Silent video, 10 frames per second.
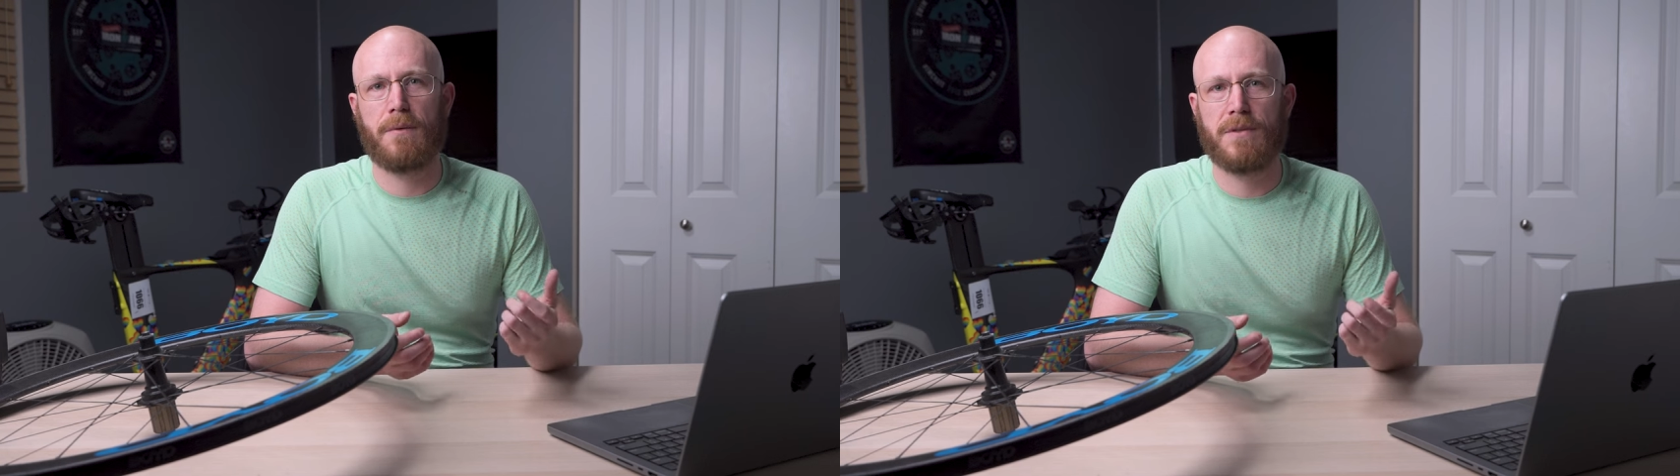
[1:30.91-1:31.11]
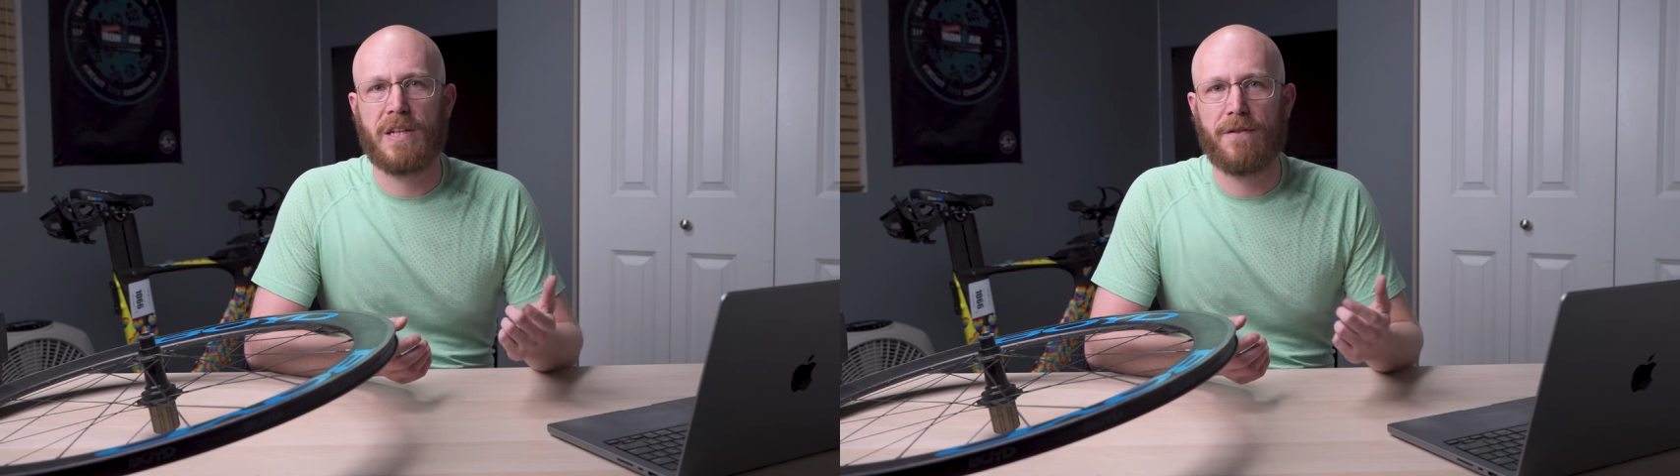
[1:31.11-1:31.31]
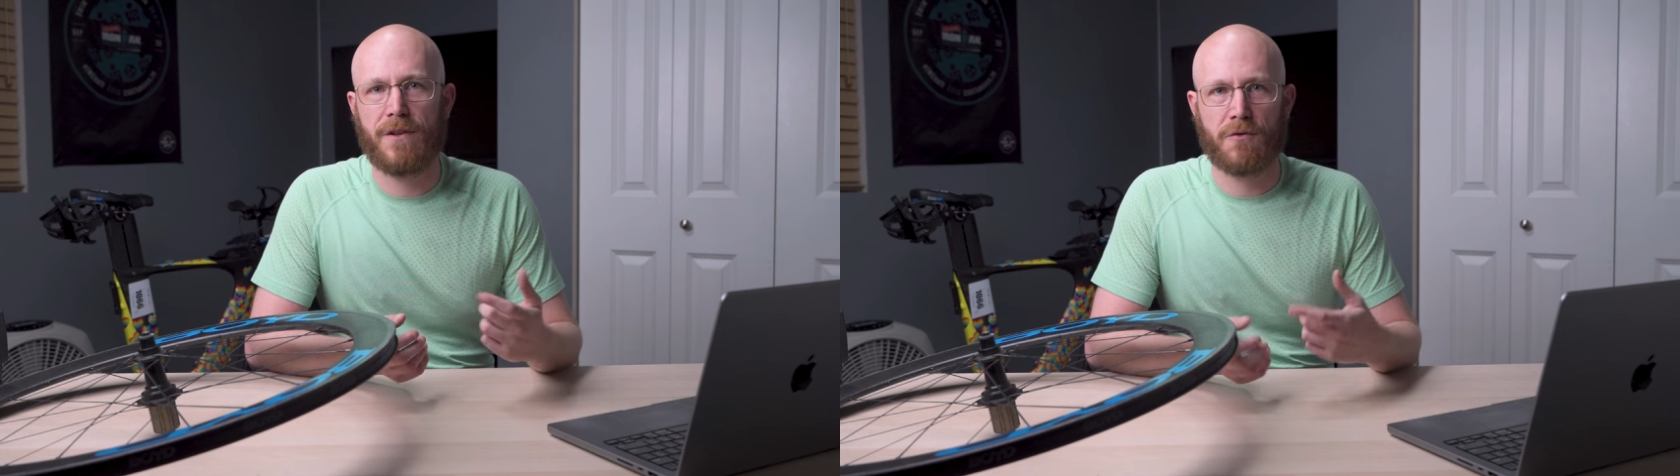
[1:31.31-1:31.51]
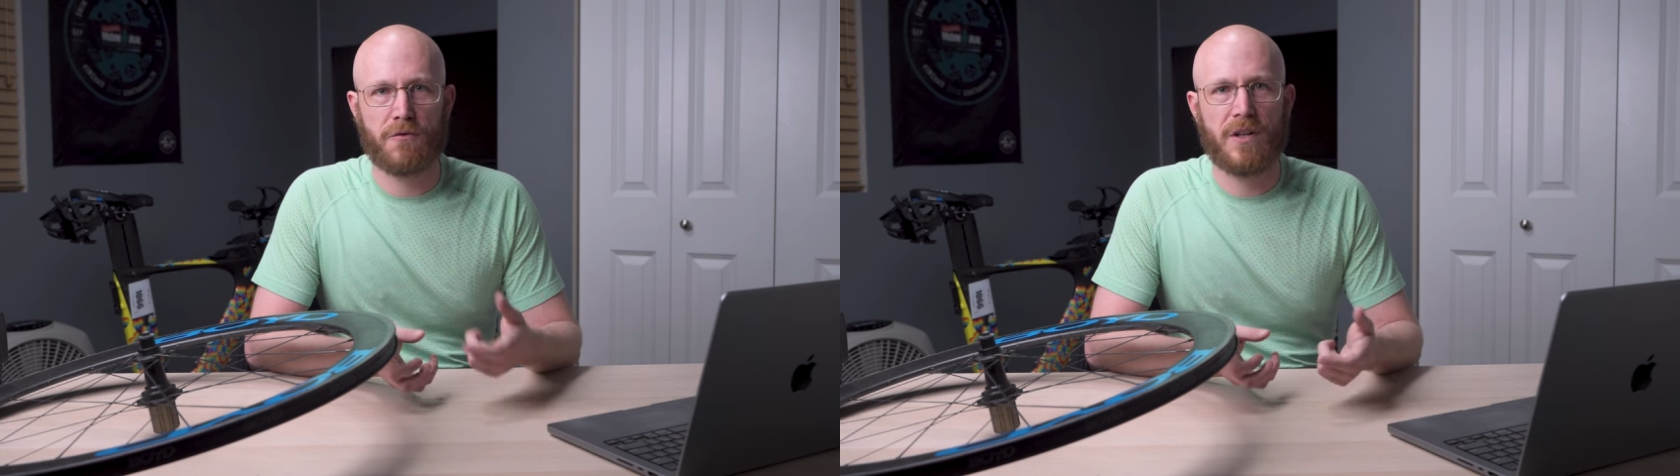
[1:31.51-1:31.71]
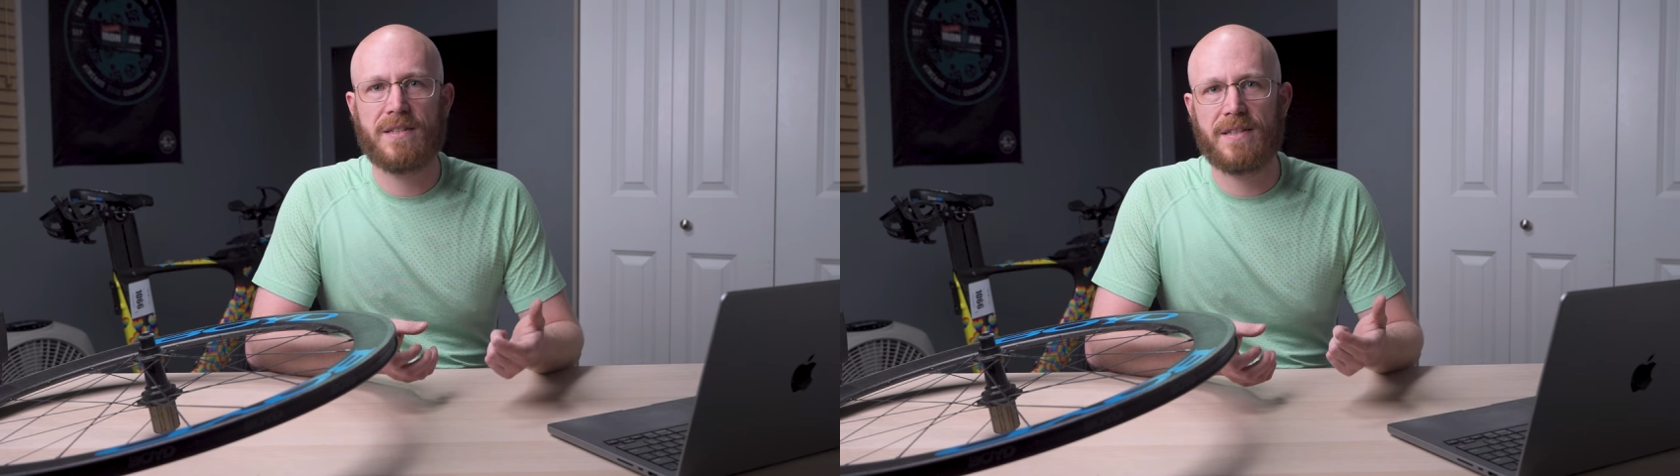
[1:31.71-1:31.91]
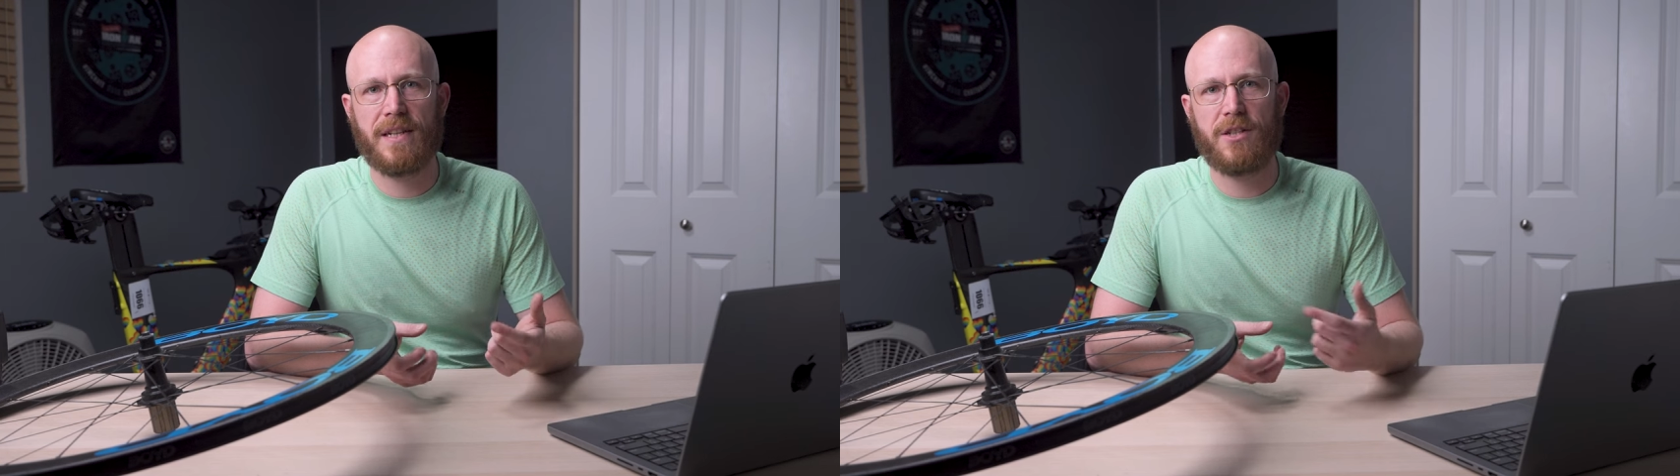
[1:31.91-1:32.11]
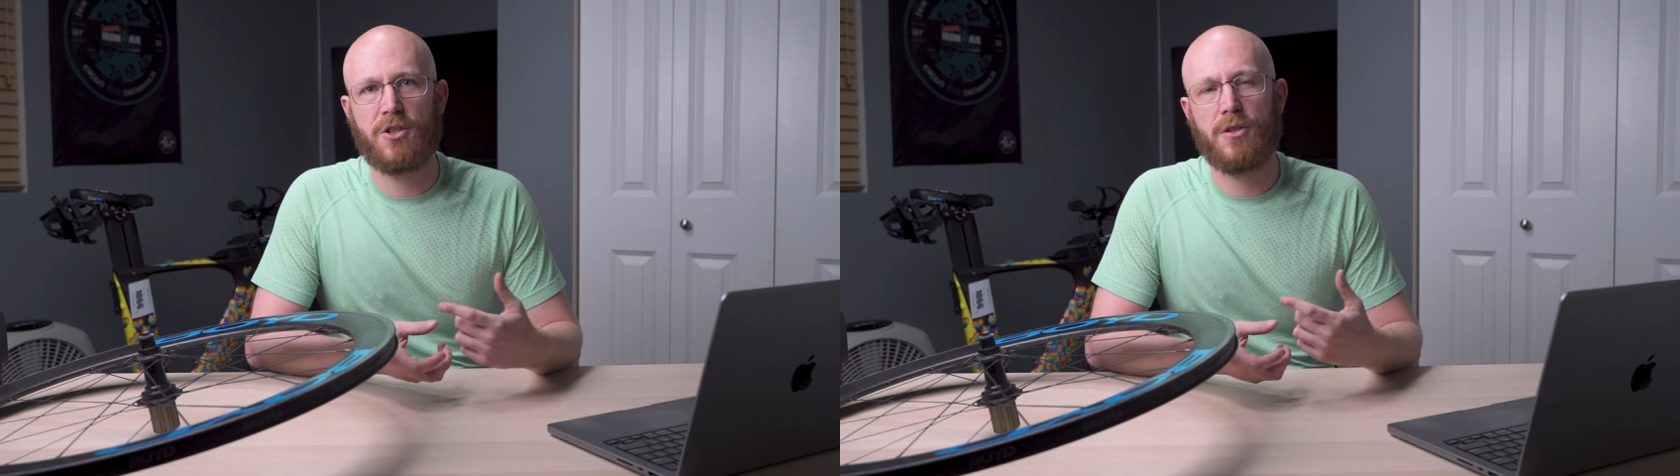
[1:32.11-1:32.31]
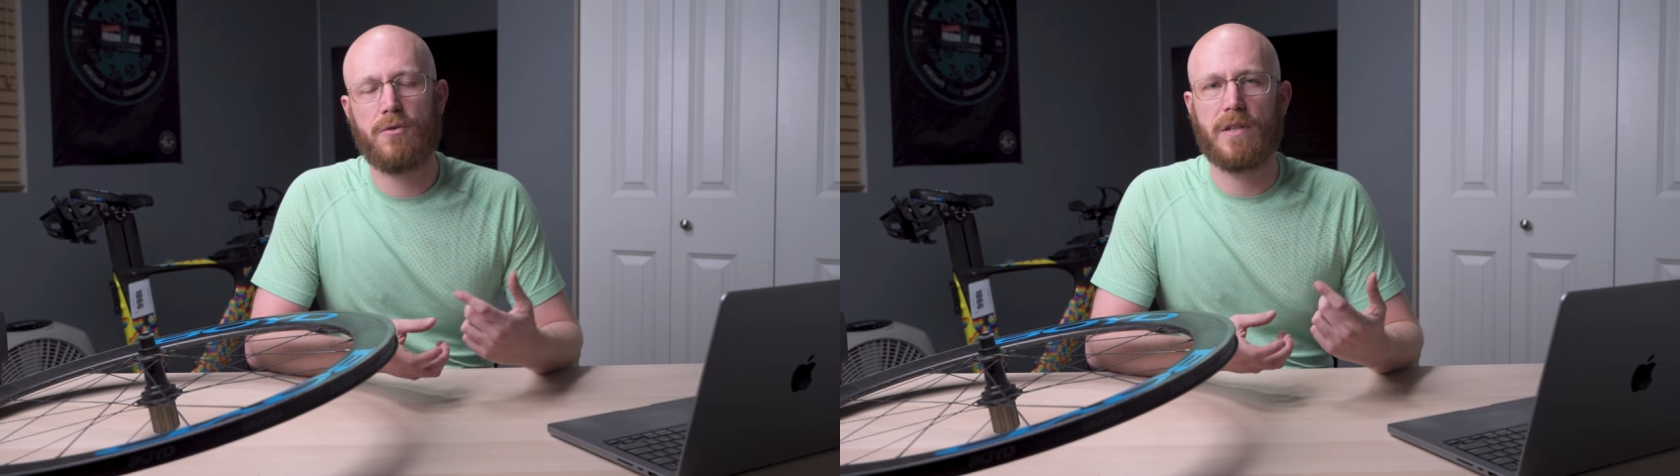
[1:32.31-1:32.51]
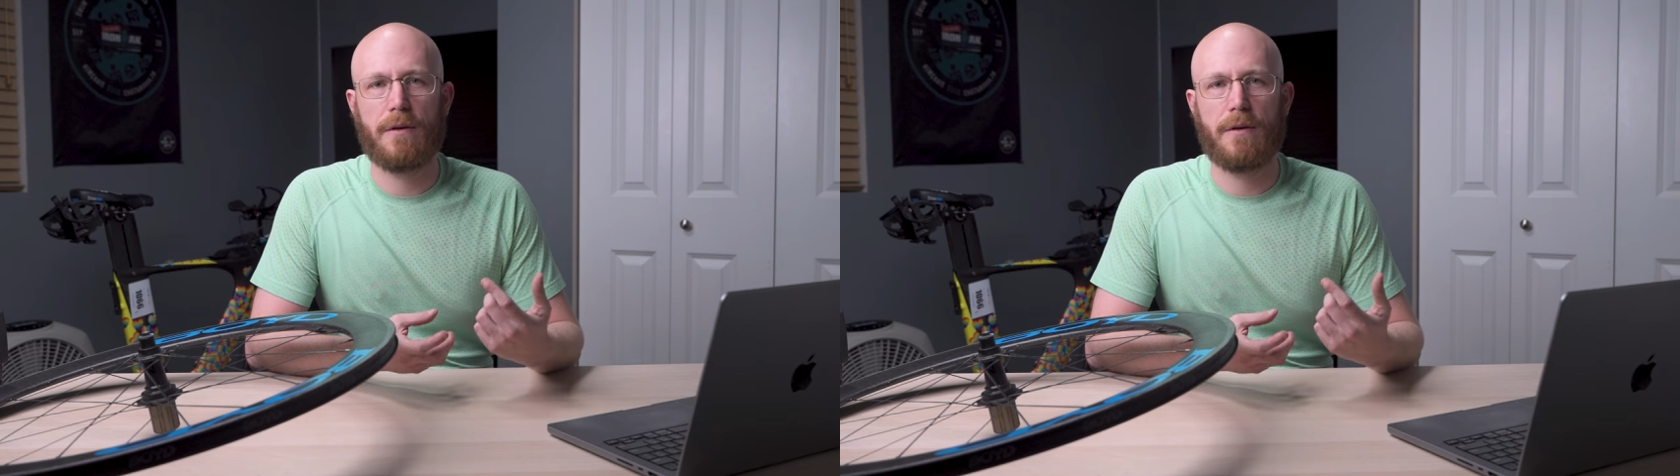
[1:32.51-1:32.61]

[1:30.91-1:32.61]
I was having wrist issues.